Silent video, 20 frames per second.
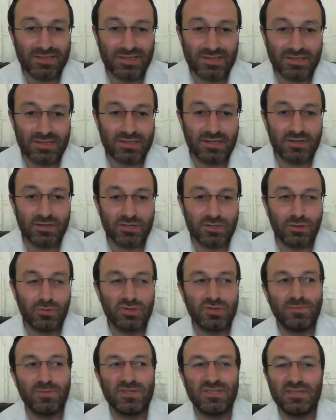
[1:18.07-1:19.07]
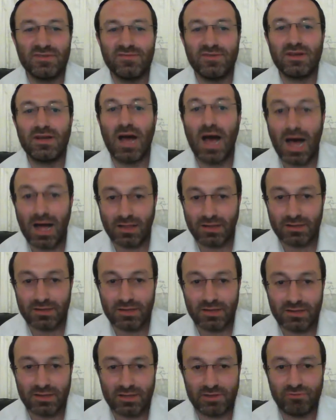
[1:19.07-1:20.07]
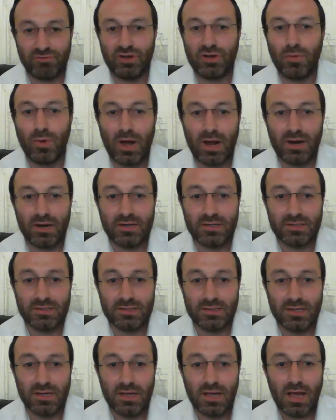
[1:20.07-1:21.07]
since there's no specific holiday that requires